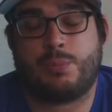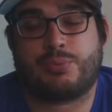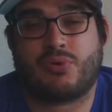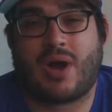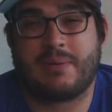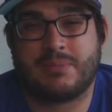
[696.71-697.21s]

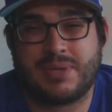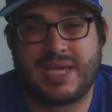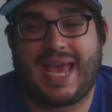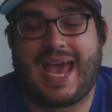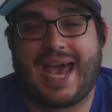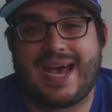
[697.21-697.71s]
probably
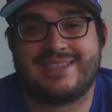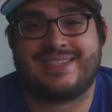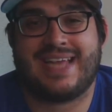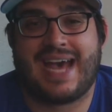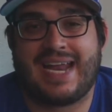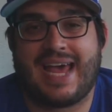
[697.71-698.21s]
has
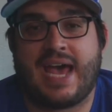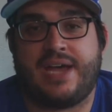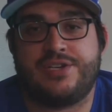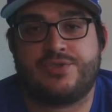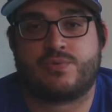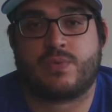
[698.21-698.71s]
that
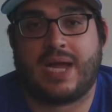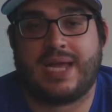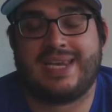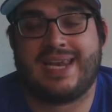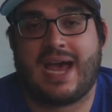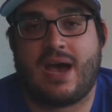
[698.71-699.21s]
edge right
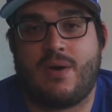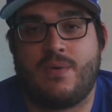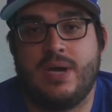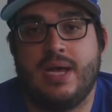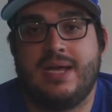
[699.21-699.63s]
now